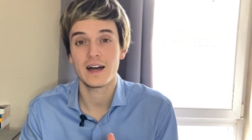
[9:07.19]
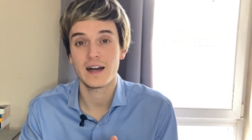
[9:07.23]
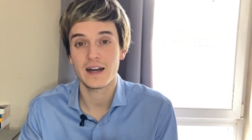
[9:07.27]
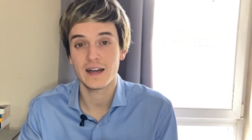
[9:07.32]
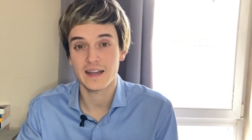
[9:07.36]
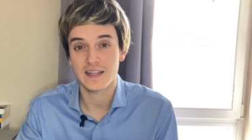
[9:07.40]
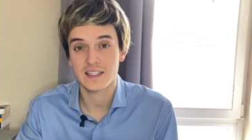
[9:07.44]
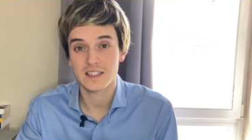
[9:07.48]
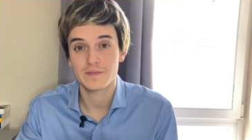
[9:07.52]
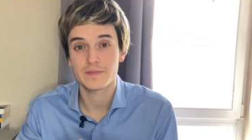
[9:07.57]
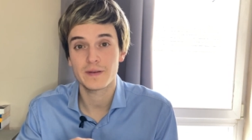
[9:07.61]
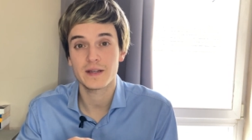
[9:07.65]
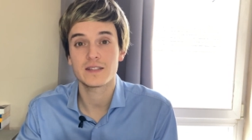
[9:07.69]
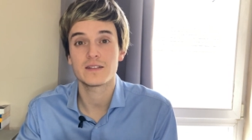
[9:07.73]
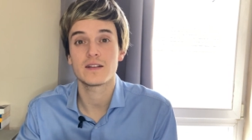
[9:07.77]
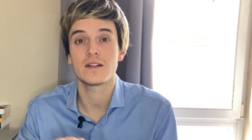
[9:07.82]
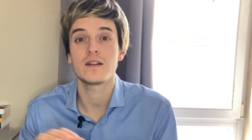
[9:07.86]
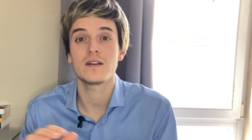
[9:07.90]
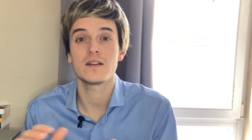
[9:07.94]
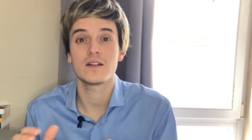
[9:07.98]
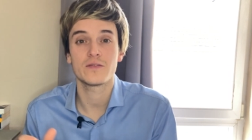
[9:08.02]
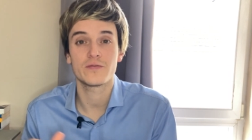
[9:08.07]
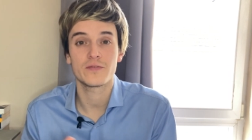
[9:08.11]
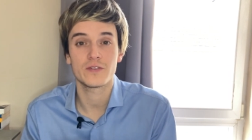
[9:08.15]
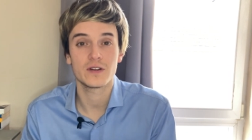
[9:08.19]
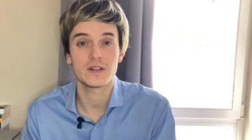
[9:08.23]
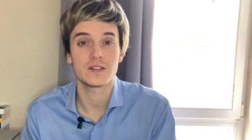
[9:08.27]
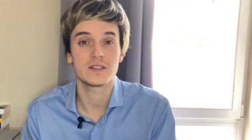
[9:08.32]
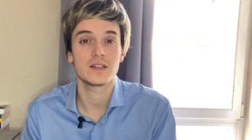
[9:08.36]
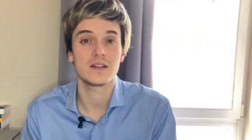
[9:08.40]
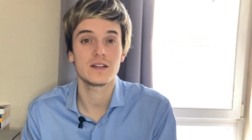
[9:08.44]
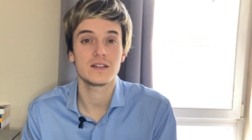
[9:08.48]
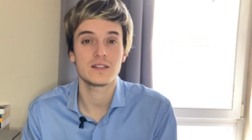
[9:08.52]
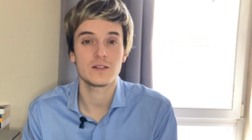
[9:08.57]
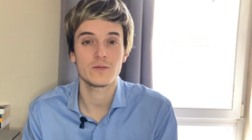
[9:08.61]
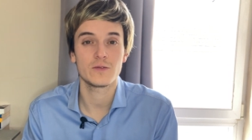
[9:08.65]
I expect a lot of
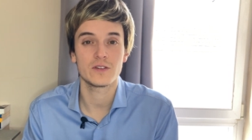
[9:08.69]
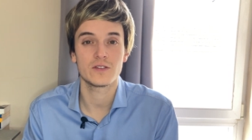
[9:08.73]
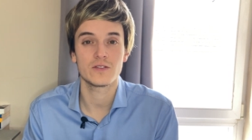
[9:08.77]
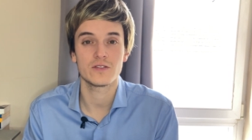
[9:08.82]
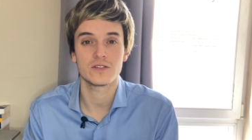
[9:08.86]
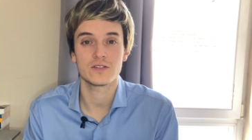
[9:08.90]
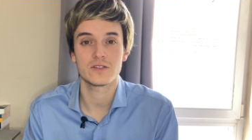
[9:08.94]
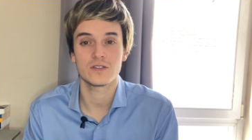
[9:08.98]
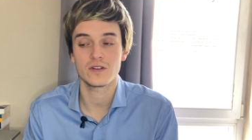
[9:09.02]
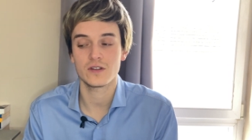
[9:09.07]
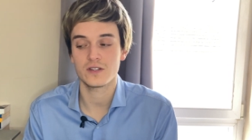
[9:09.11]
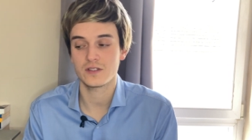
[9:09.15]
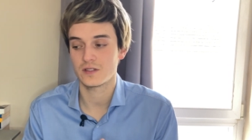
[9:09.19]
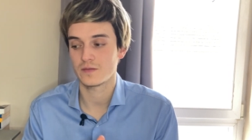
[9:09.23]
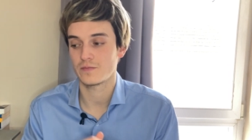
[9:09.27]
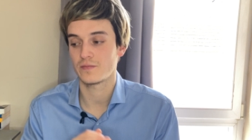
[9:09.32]
volatility with those stocks,